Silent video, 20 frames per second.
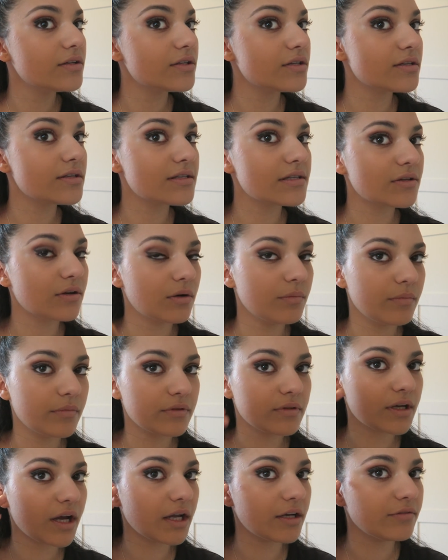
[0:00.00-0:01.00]
just
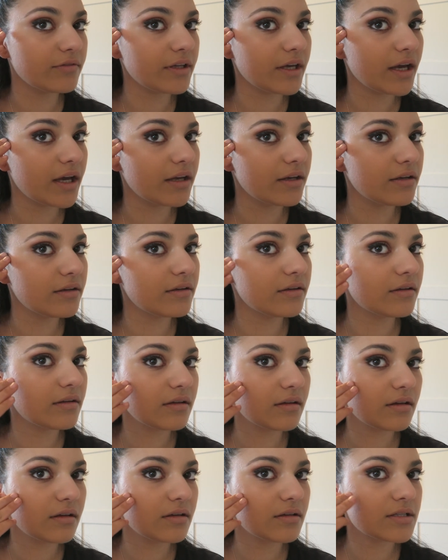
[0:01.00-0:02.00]
on kind of the end
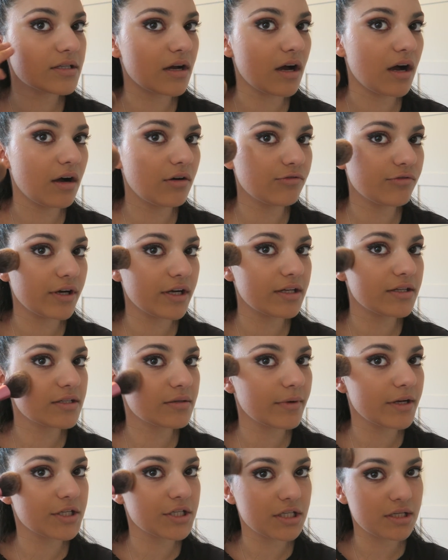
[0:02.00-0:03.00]
to halfway
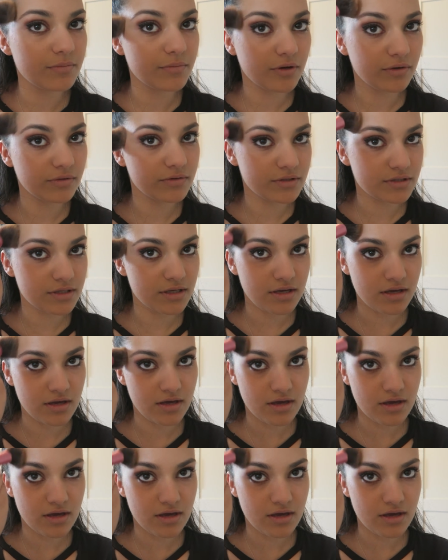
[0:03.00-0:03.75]
into my cheekbones,